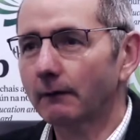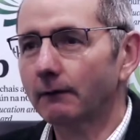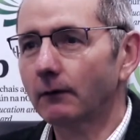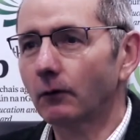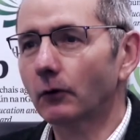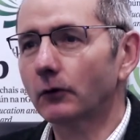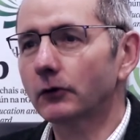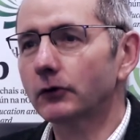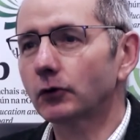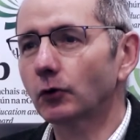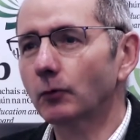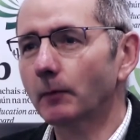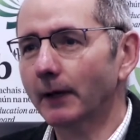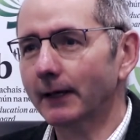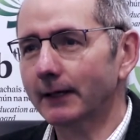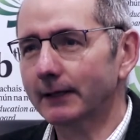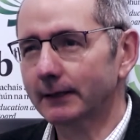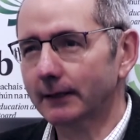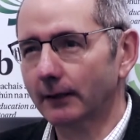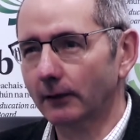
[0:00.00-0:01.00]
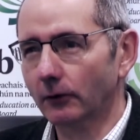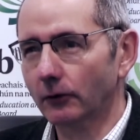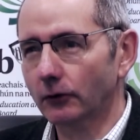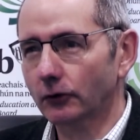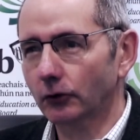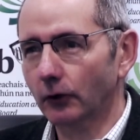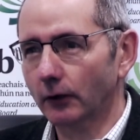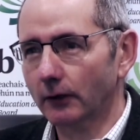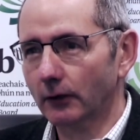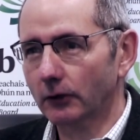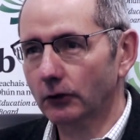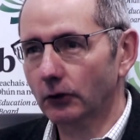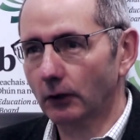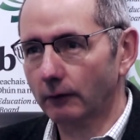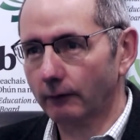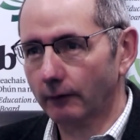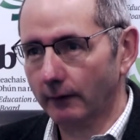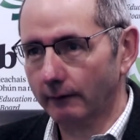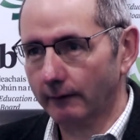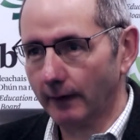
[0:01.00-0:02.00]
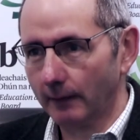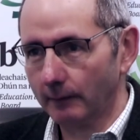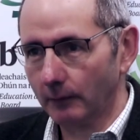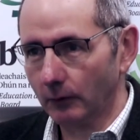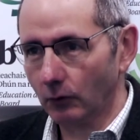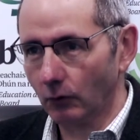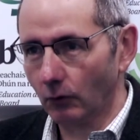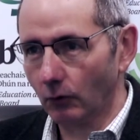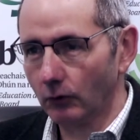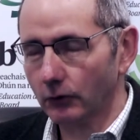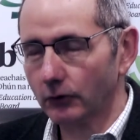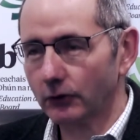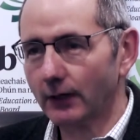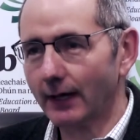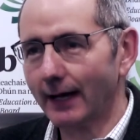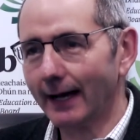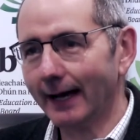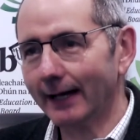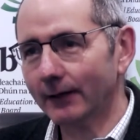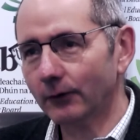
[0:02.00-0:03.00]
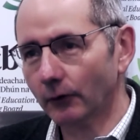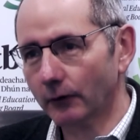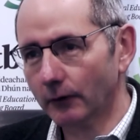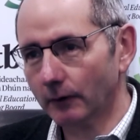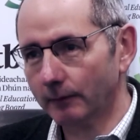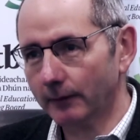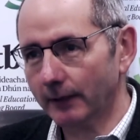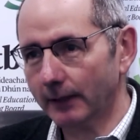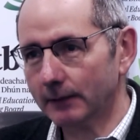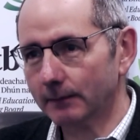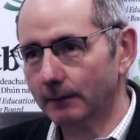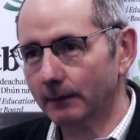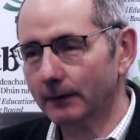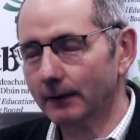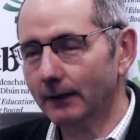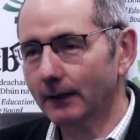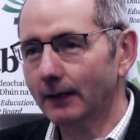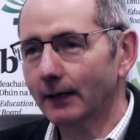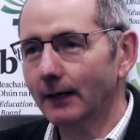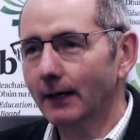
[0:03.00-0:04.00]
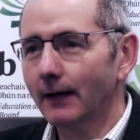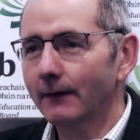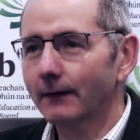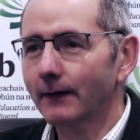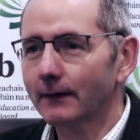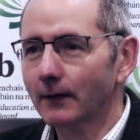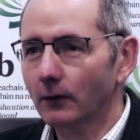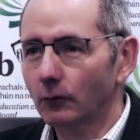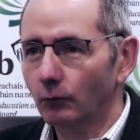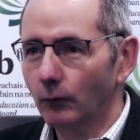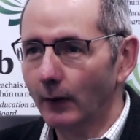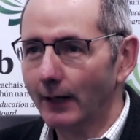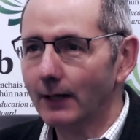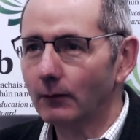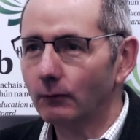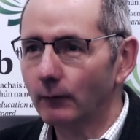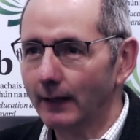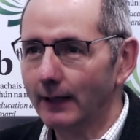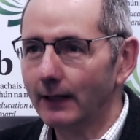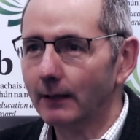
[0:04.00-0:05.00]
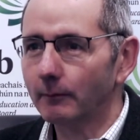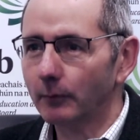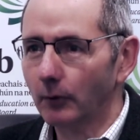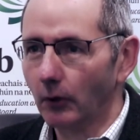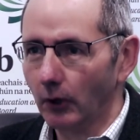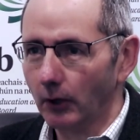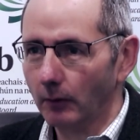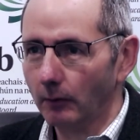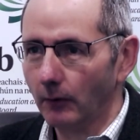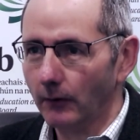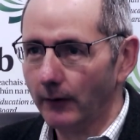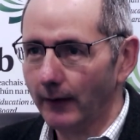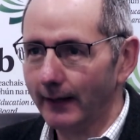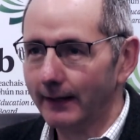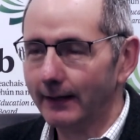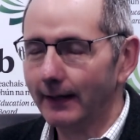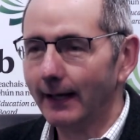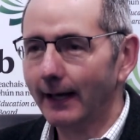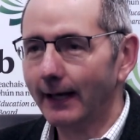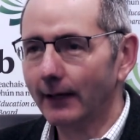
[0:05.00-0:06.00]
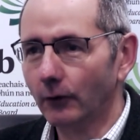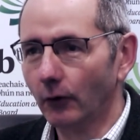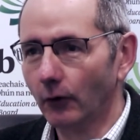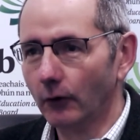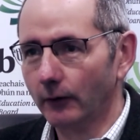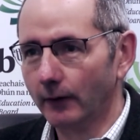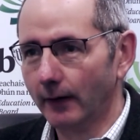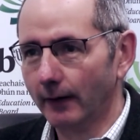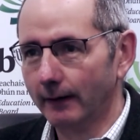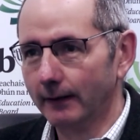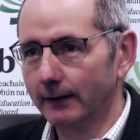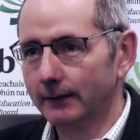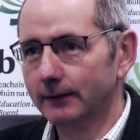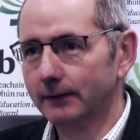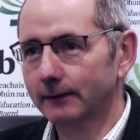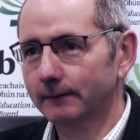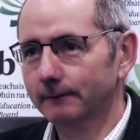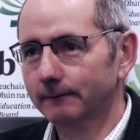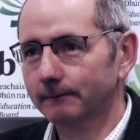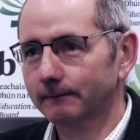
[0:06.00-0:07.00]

they've learned so many skills during their software development course and on their placement that they're really, really employable then in other areas.